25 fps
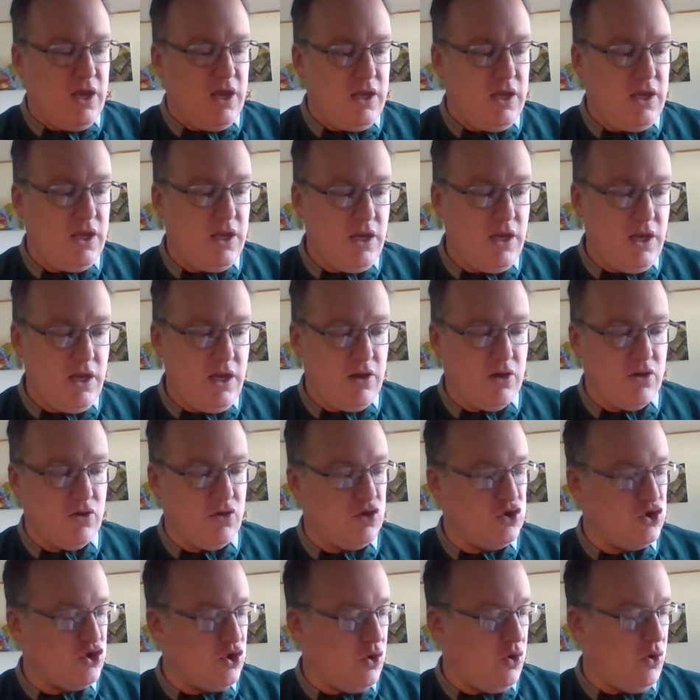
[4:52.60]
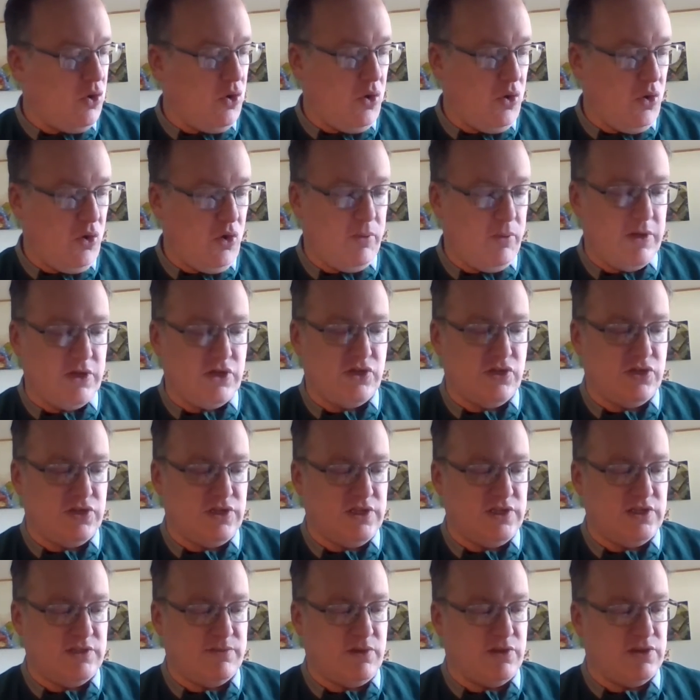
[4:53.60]
In here, there's a whole bunch of
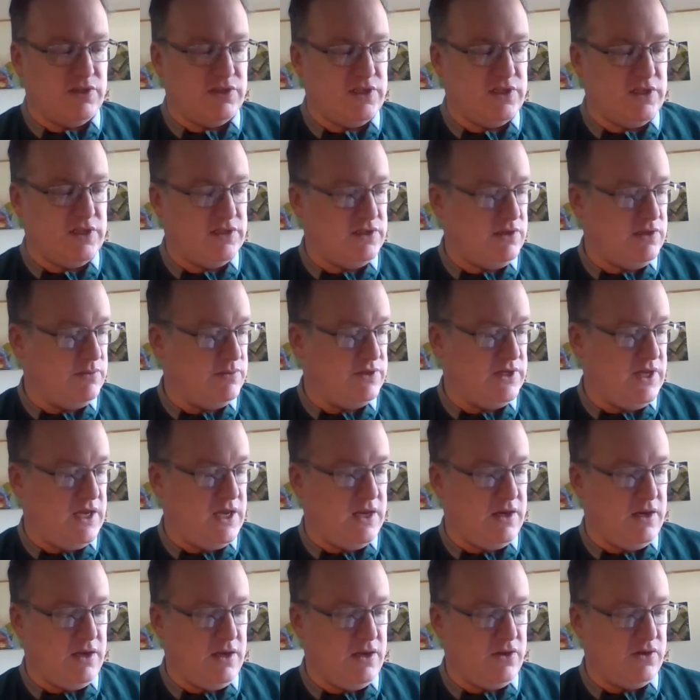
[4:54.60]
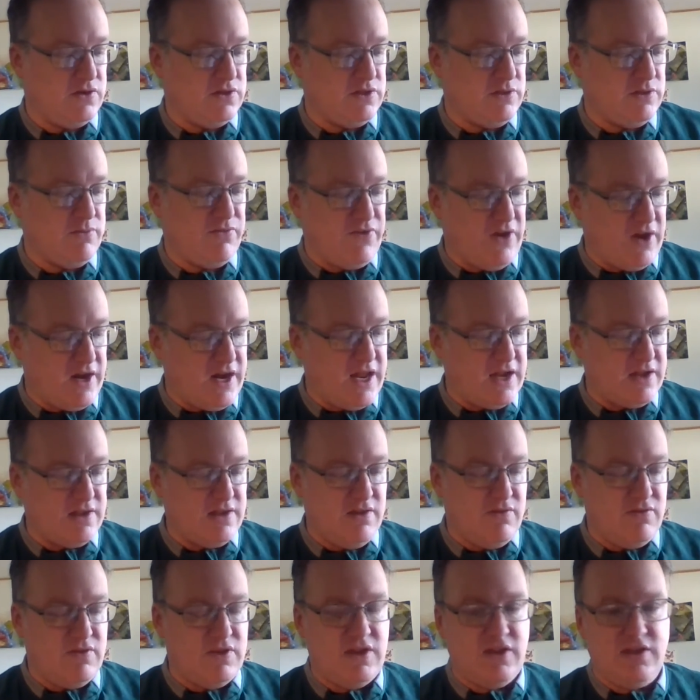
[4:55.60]
things about systems, and there's some fun
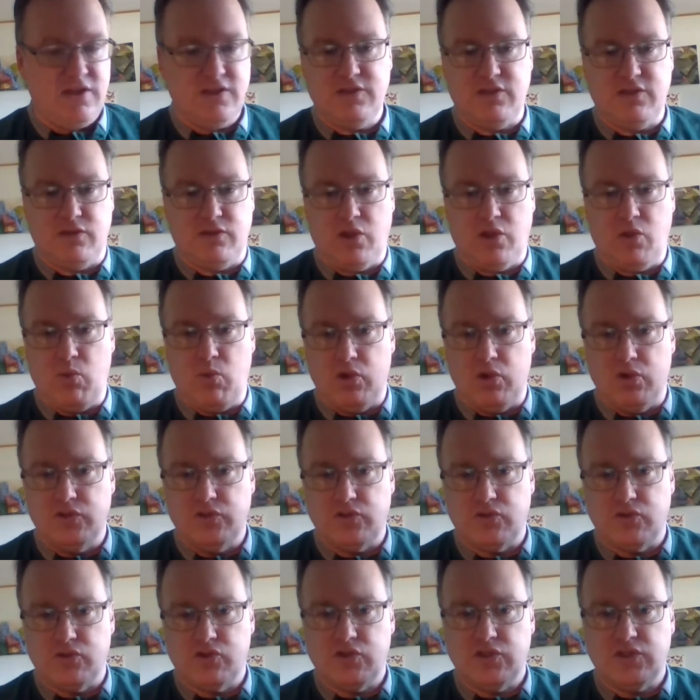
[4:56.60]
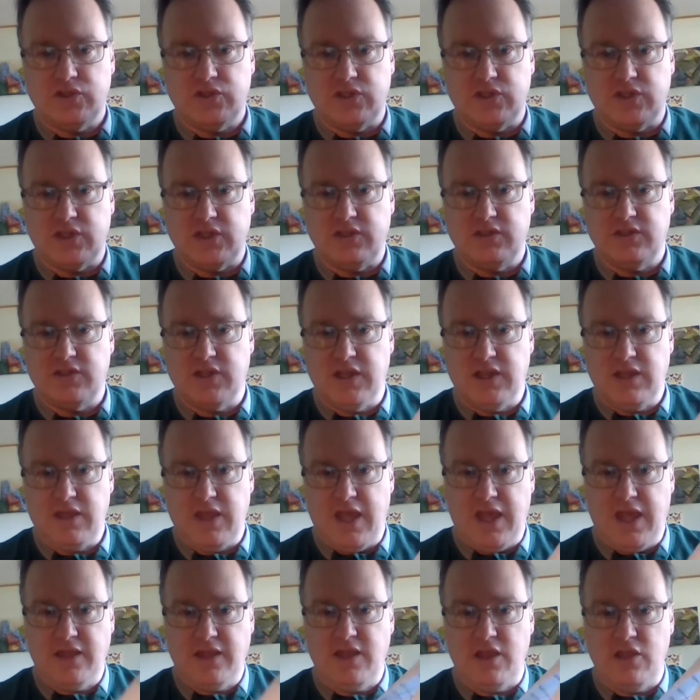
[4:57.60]
activities, like word searches and things like
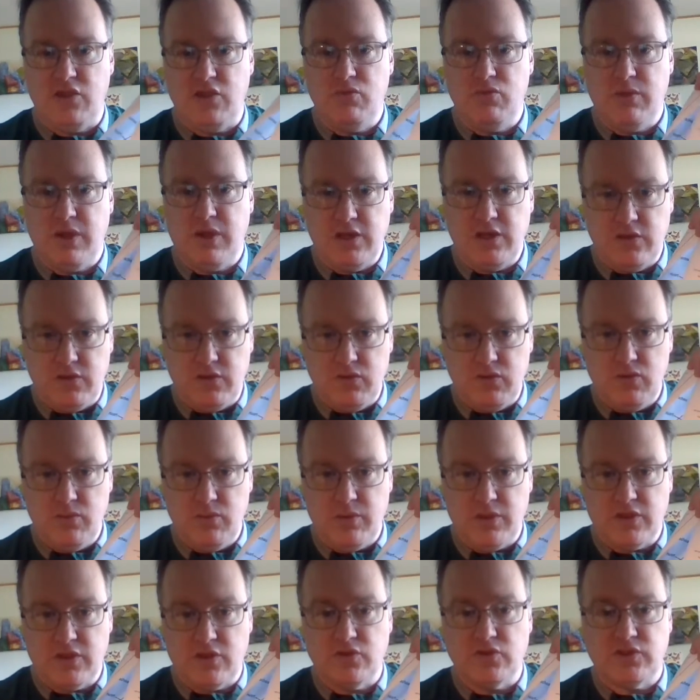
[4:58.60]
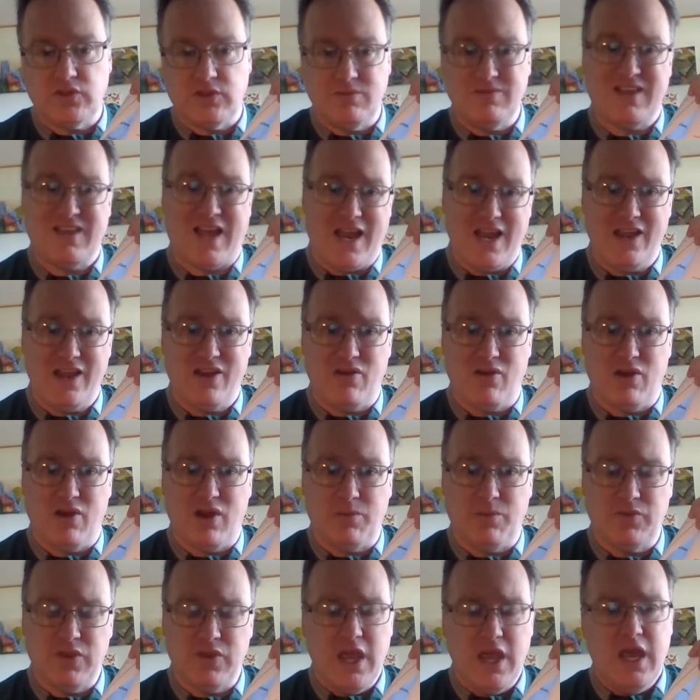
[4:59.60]
that you might do, but there's some
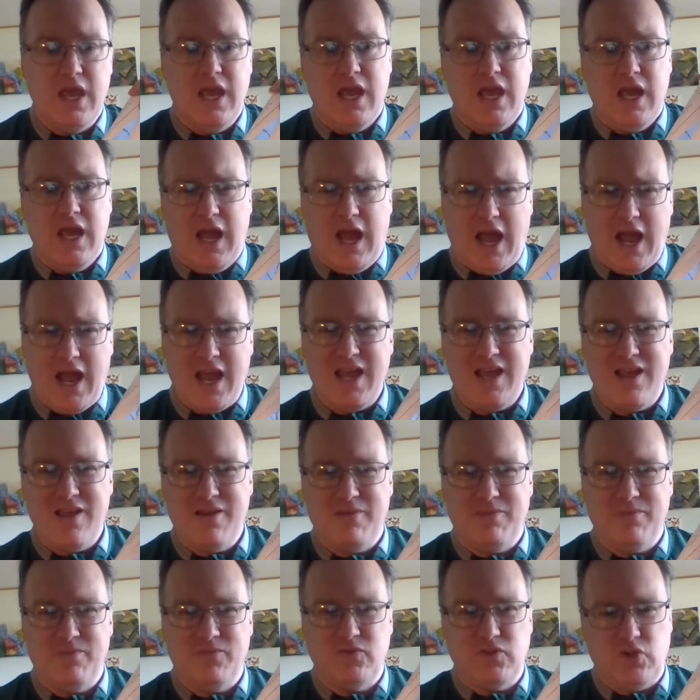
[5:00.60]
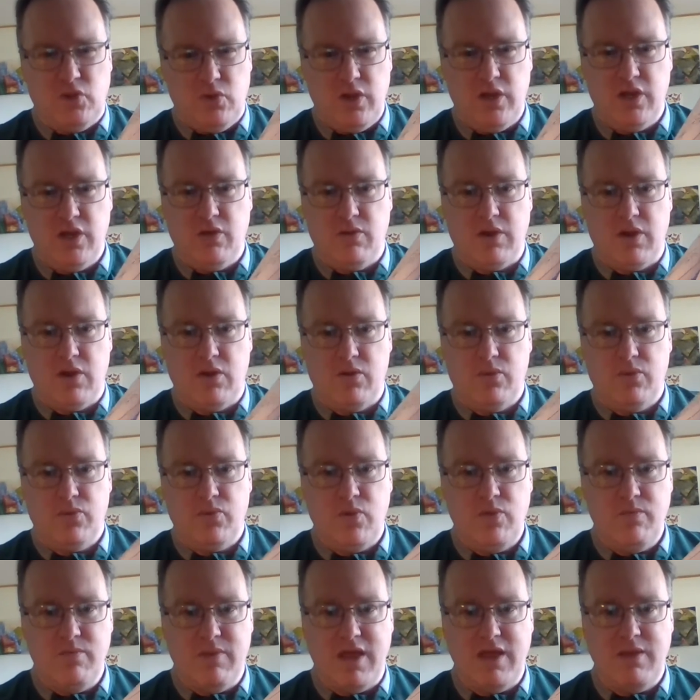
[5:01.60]
diagrams. I am toying around with,
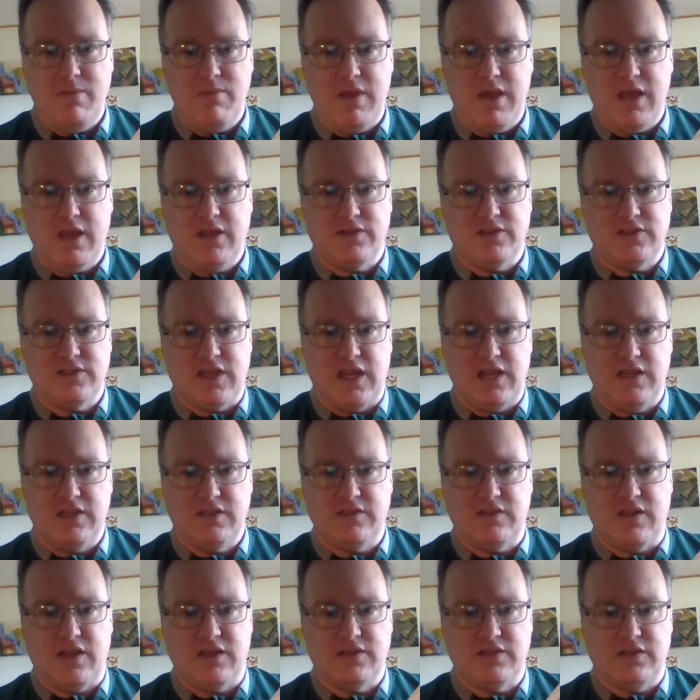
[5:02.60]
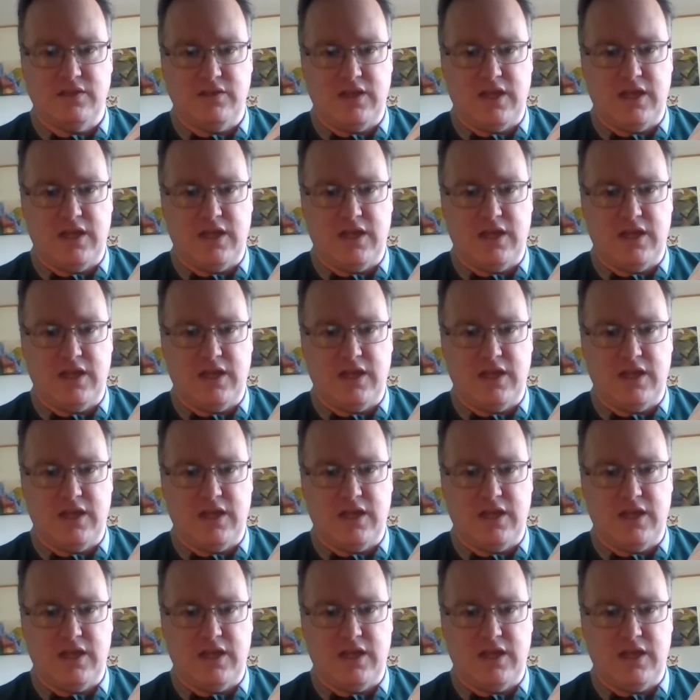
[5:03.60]
we might make a science lesson